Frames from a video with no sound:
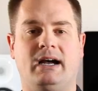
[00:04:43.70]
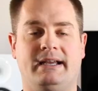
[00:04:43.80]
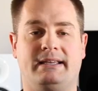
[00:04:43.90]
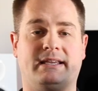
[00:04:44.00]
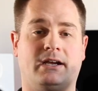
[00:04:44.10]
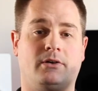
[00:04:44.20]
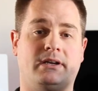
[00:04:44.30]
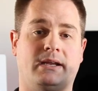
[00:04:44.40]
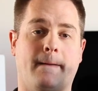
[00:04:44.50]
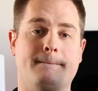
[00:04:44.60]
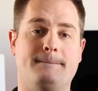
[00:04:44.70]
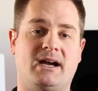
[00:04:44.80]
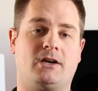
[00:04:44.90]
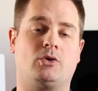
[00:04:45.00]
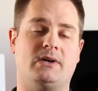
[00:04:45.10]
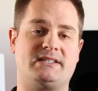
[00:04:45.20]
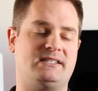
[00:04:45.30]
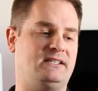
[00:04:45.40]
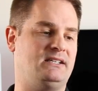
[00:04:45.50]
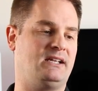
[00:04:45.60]
I carry micro S
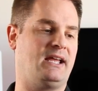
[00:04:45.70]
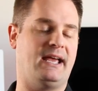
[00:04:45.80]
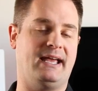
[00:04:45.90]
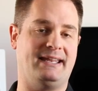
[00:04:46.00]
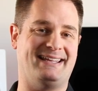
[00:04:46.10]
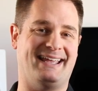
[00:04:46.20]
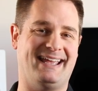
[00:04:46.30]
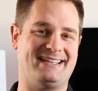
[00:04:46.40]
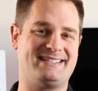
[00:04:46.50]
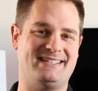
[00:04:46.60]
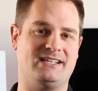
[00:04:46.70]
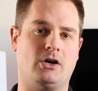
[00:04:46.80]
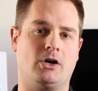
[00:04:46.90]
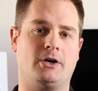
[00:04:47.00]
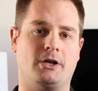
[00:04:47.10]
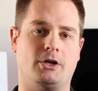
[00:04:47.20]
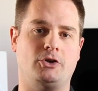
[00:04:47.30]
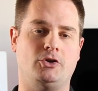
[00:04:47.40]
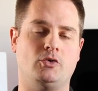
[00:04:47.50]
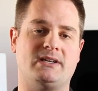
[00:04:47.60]
D and S D card
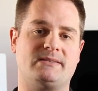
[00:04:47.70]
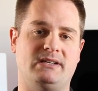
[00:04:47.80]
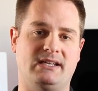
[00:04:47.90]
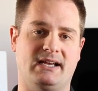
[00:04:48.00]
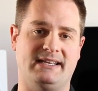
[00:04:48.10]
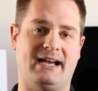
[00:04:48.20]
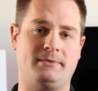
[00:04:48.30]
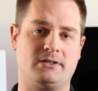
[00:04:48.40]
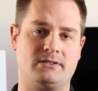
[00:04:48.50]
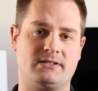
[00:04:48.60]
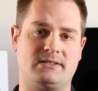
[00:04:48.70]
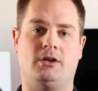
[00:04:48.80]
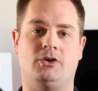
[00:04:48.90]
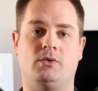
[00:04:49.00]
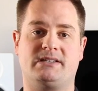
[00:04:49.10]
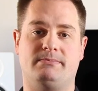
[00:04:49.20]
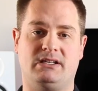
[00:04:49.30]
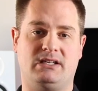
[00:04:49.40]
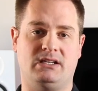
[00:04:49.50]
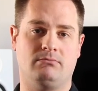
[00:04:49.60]
U S B adapters, a U S B
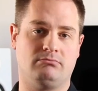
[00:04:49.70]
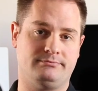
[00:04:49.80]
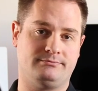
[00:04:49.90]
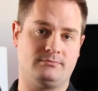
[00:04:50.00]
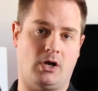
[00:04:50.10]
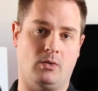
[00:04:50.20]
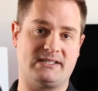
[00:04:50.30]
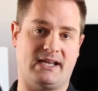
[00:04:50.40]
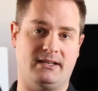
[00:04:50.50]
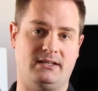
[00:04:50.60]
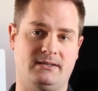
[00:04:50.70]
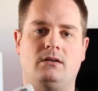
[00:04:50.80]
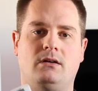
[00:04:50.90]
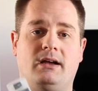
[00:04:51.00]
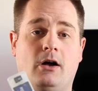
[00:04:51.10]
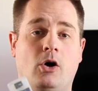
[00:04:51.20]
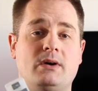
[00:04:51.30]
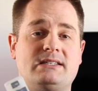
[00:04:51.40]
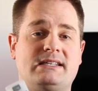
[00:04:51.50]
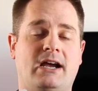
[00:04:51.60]
key, always handy. I
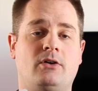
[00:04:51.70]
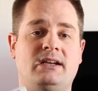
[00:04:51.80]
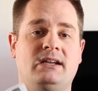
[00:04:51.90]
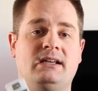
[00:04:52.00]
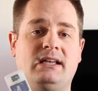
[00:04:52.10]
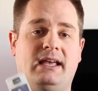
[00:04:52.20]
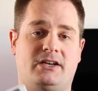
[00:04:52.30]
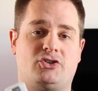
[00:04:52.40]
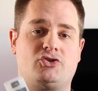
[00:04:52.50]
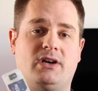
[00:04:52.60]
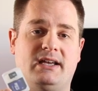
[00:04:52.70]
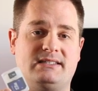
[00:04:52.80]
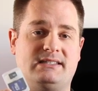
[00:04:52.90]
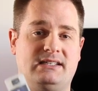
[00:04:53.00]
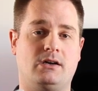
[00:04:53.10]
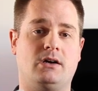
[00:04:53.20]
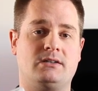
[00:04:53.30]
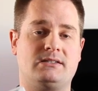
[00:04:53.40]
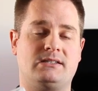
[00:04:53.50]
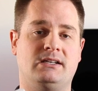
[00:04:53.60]
always carry extra S D
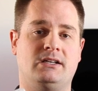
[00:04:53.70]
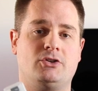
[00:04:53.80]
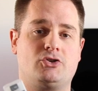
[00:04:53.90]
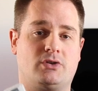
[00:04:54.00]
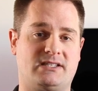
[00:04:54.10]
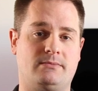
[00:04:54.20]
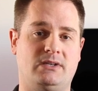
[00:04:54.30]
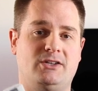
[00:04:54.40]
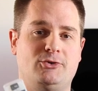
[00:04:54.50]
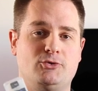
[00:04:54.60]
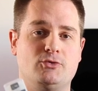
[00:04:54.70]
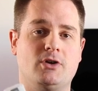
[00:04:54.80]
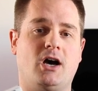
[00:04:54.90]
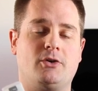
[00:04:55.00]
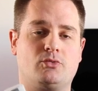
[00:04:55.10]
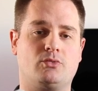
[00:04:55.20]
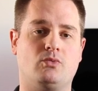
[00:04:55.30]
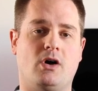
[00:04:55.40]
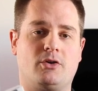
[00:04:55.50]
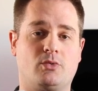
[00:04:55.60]
cards. Trust me, you do not
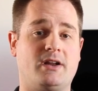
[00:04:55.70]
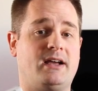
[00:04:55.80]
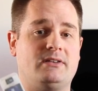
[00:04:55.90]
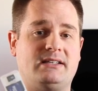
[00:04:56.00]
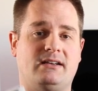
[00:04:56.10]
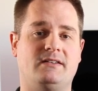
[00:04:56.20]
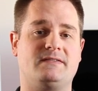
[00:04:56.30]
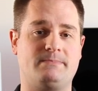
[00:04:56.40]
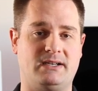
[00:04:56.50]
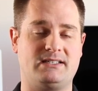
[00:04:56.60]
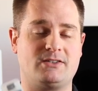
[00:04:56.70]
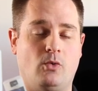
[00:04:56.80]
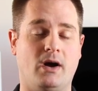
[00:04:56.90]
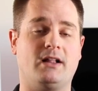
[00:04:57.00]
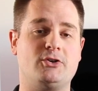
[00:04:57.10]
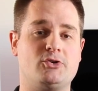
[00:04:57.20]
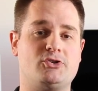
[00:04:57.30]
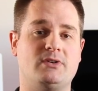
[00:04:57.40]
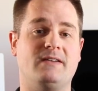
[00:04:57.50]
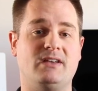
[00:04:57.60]
want to run out of space while you're
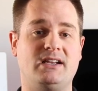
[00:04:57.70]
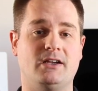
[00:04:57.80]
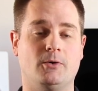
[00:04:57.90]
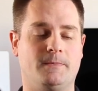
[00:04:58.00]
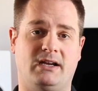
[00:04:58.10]
shooting video.